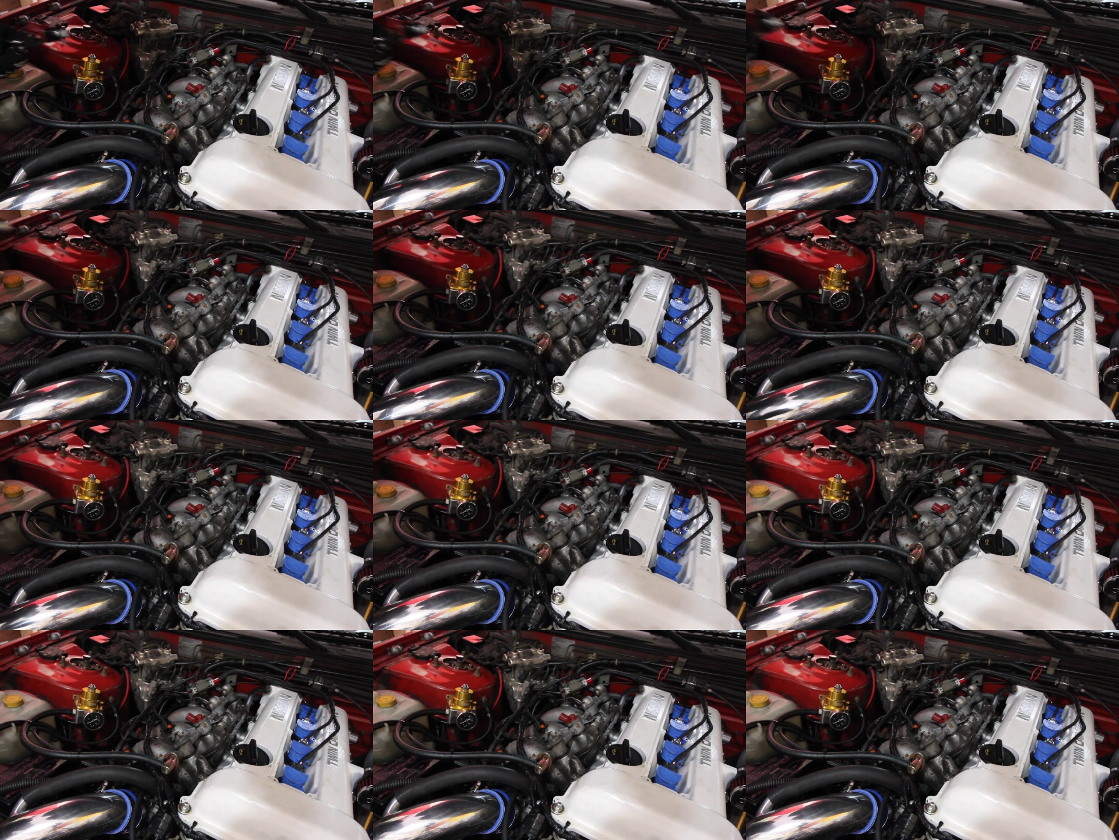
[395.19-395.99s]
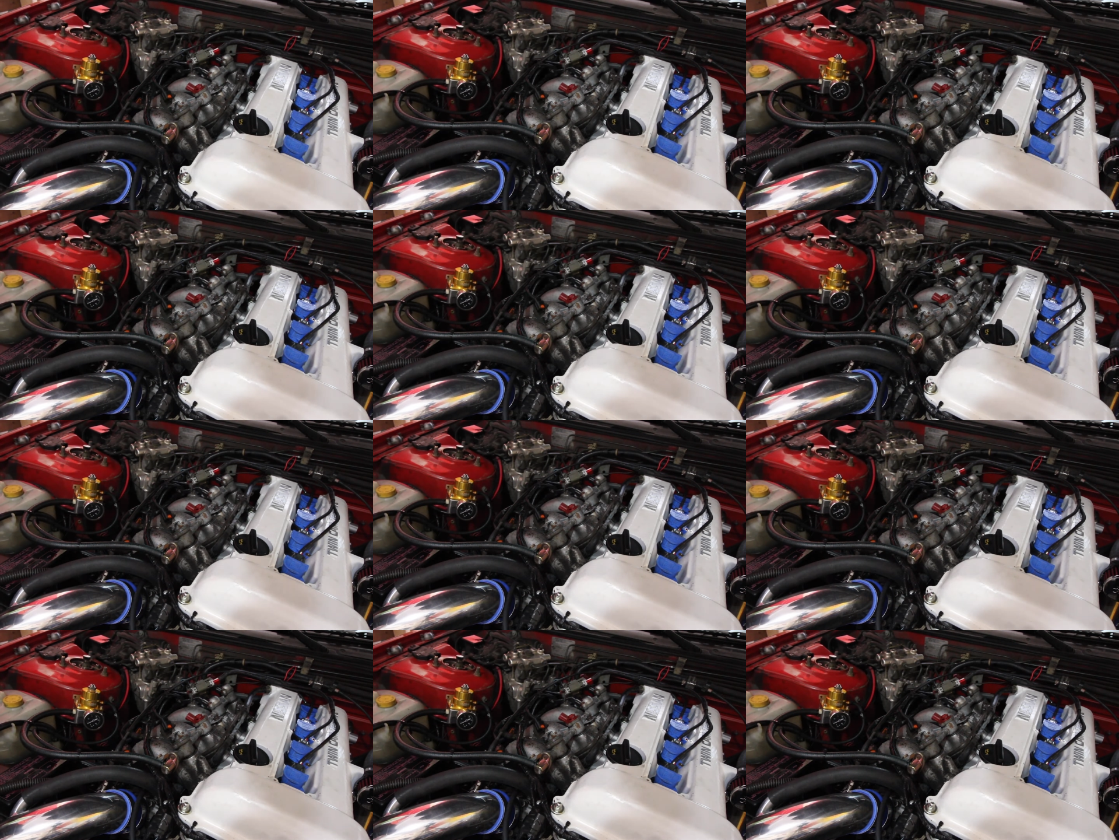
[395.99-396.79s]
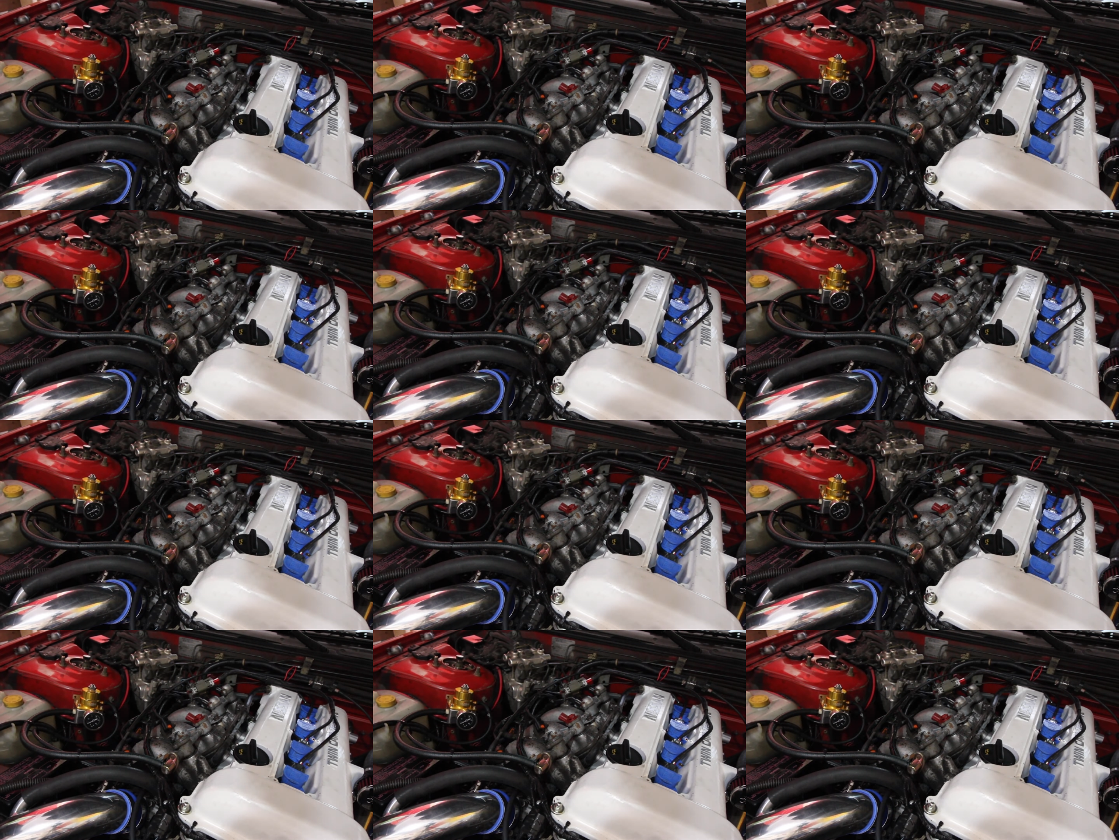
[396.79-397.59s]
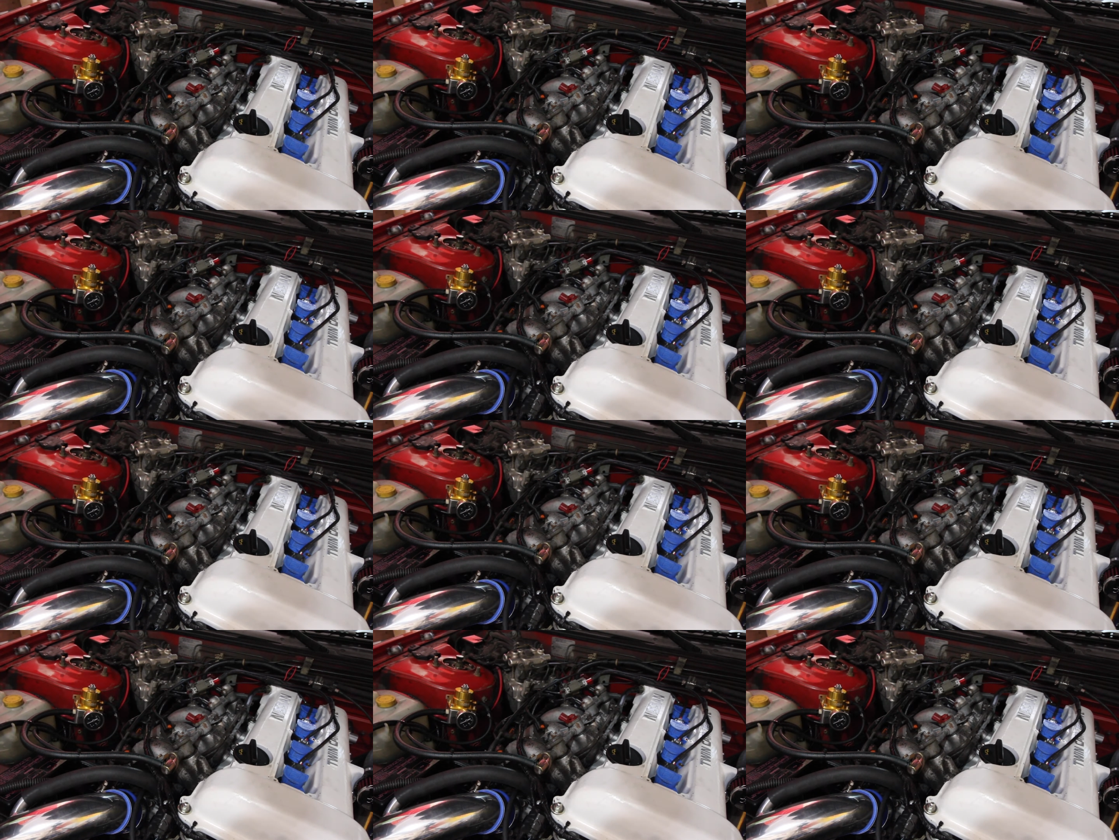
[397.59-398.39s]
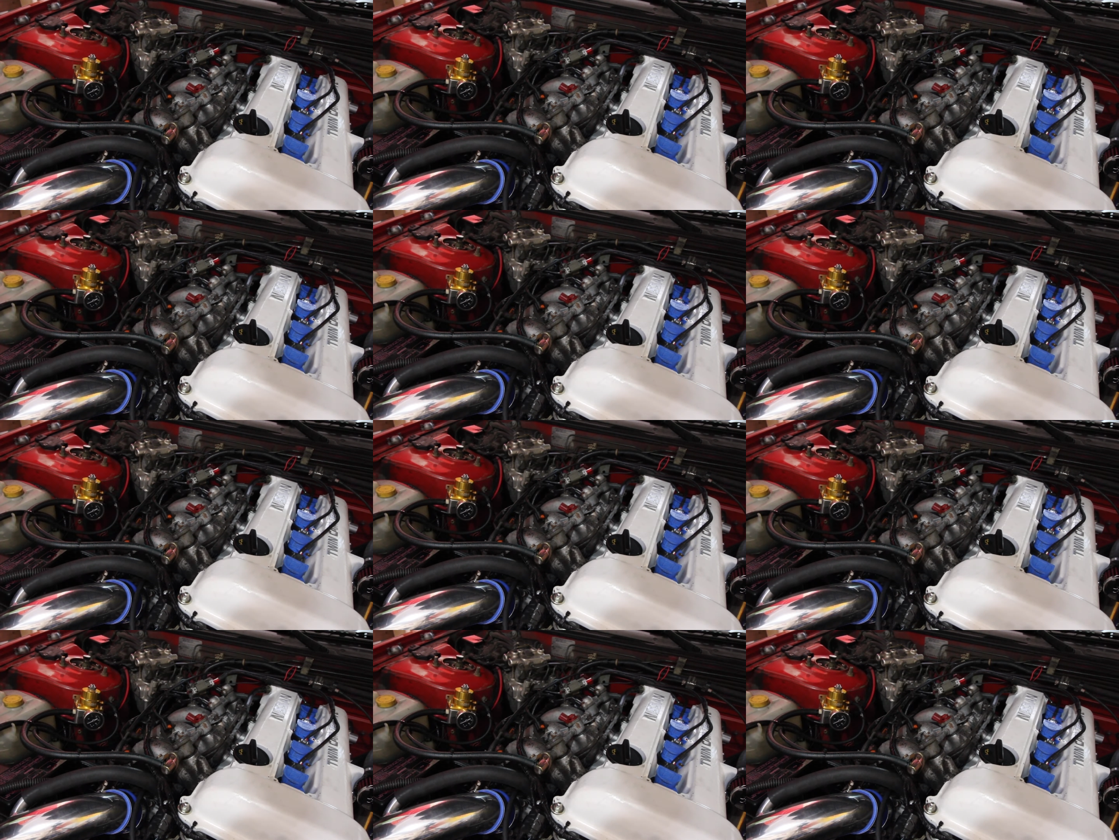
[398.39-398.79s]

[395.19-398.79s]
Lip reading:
No face is visible, so there are no lips to read.